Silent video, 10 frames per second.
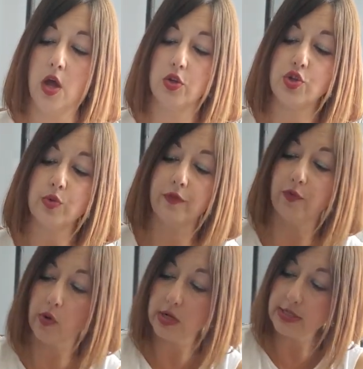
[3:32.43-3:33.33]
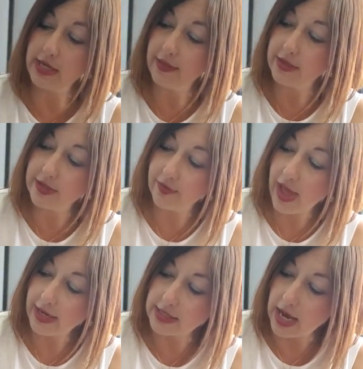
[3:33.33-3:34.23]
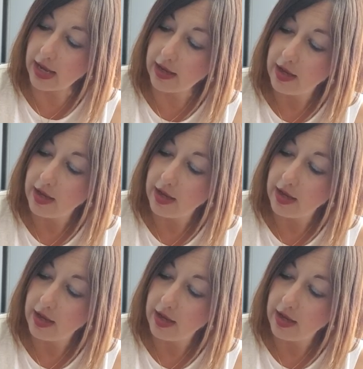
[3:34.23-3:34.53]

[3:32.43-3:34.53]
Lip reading: June 14th is Flag Day.